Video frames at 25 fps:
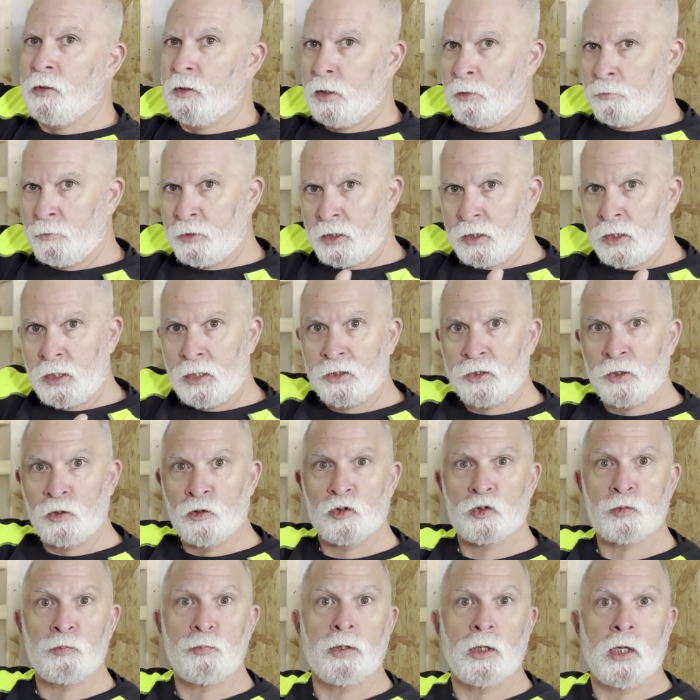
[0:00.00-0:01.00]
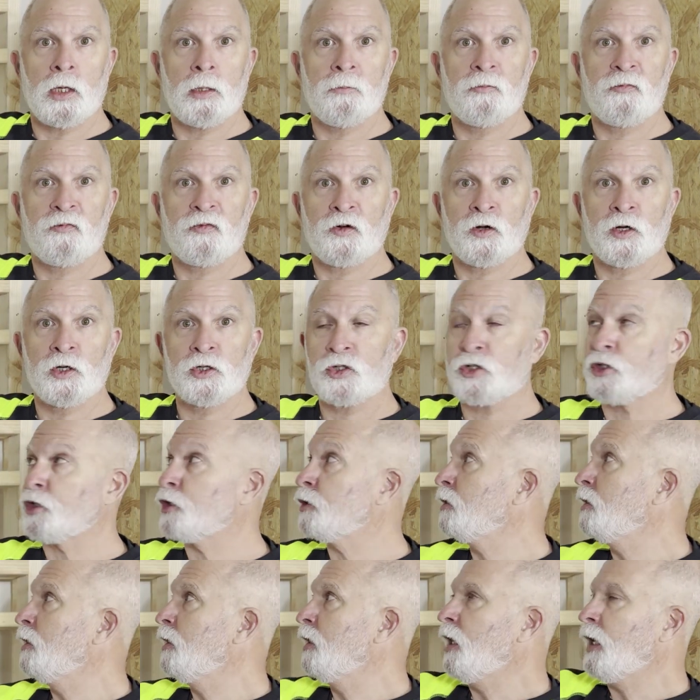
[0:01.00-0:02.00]
I'm going to get those plumb first,
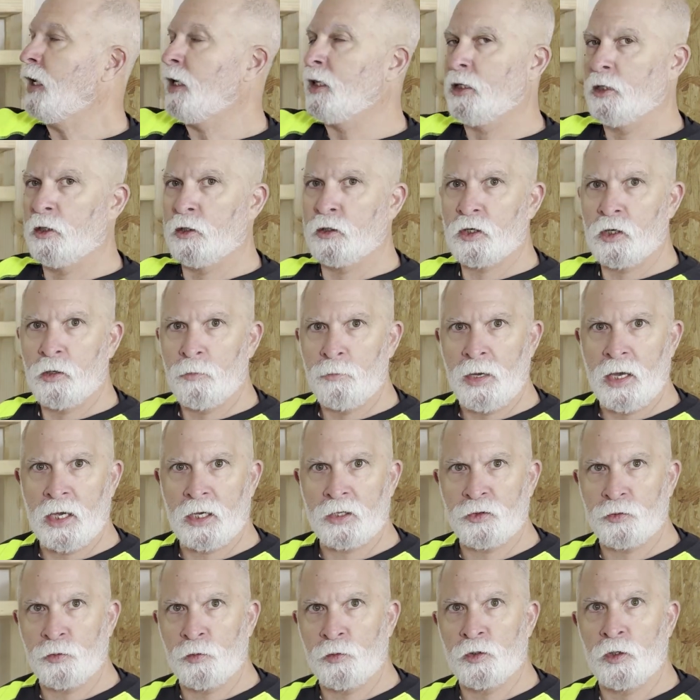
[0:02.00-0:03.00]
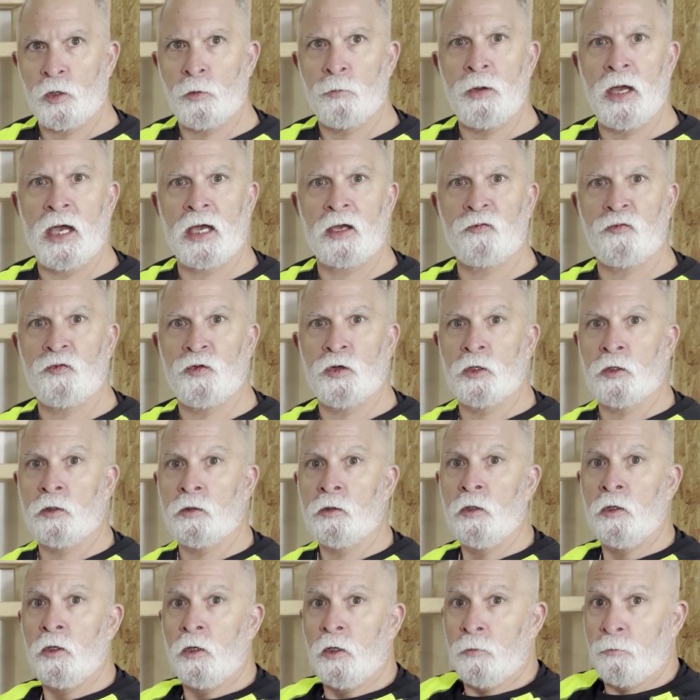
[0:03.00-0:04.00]
and then I'll come back through and I'll backfill
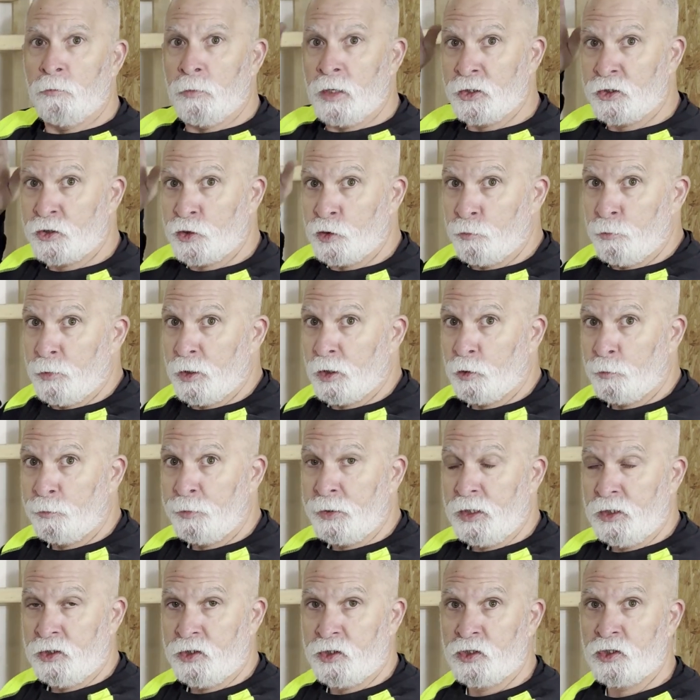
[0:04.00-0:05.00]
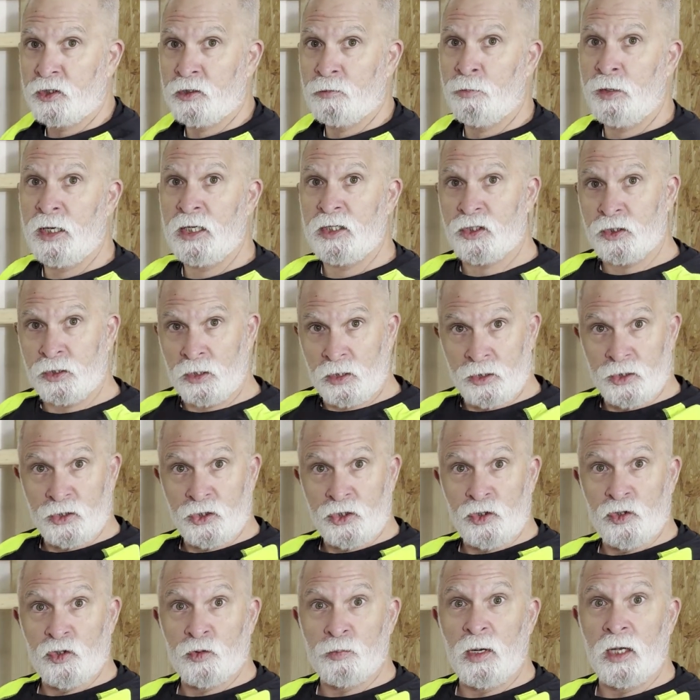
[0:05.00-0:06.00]
my 2 middle pieces and basically
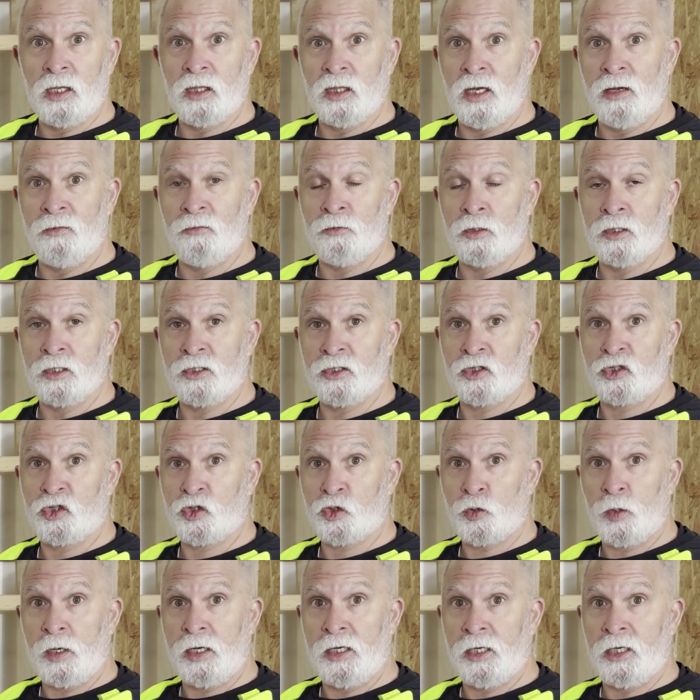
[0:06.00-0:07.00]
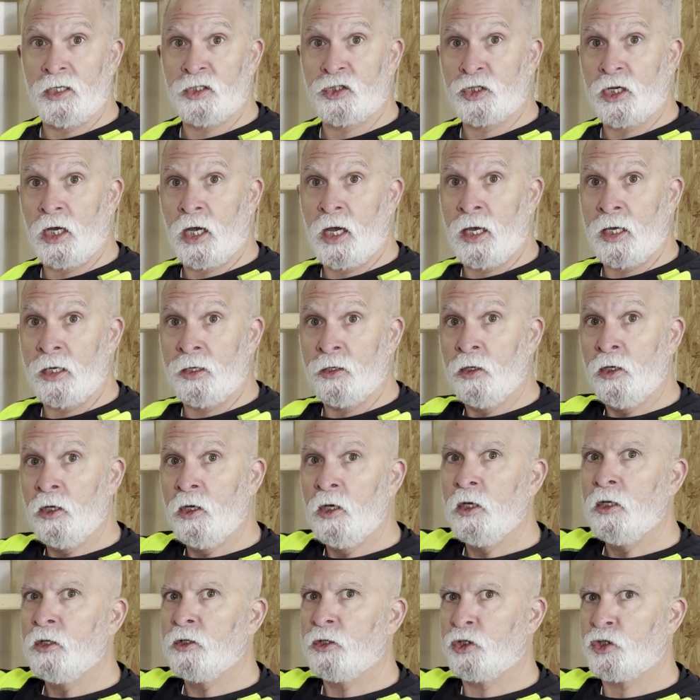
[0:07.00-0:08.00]
just use my level as a straight edge guide
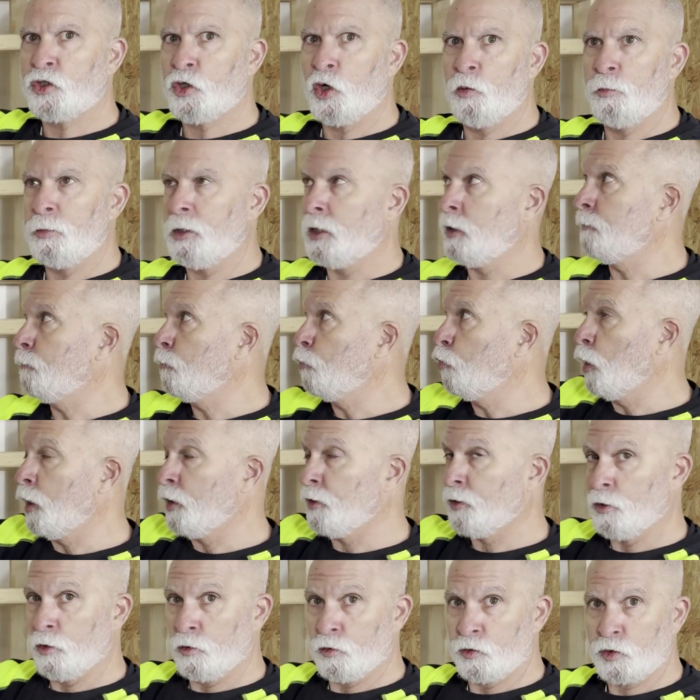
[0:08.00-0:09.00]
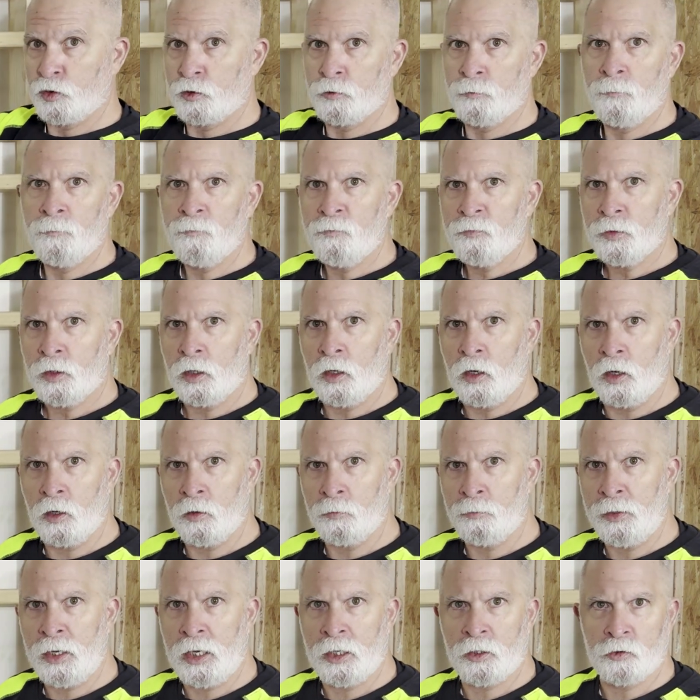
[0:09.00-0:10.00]
to show me where those
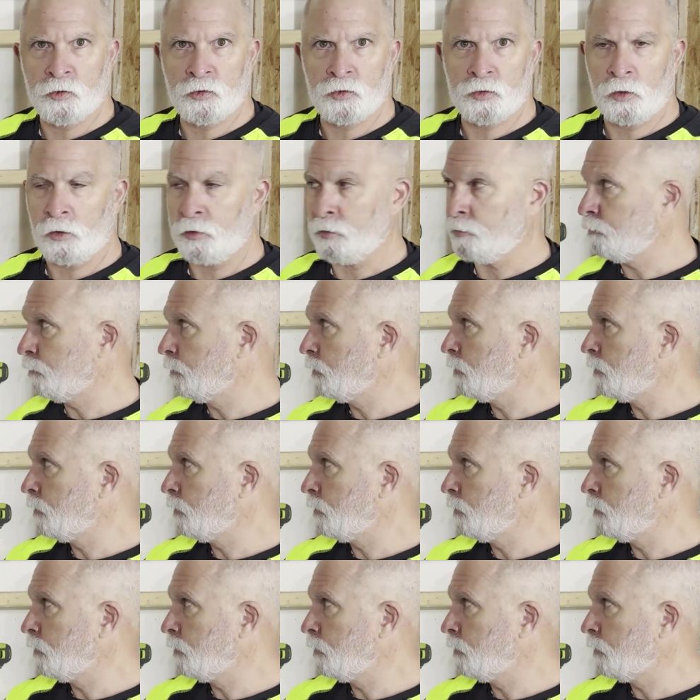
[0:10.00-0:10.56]
panels or